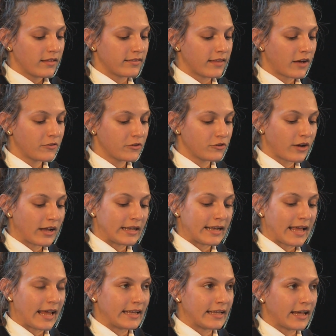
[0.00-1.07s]
South Australian
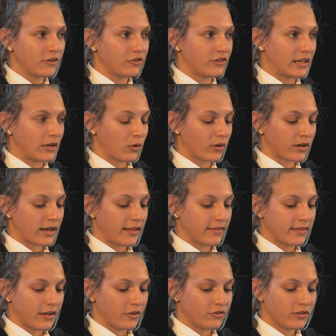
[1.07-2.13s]
ADHD
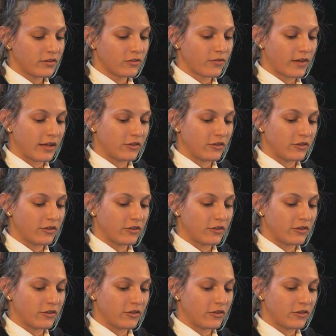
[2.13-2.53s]
organisations